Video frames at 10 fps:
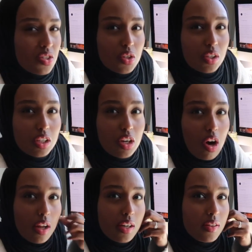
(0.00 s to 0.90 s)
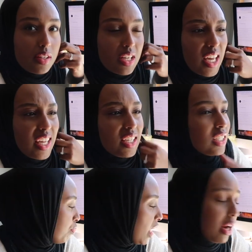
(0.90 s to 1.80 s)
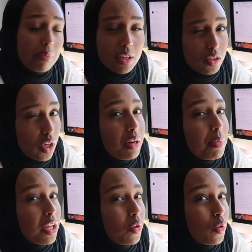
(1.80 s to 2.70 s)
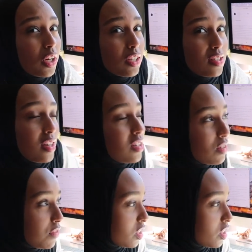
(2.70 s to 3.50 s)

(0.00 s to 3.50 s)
because it's earlier on in the day, but I'm gonna try to make it work because I need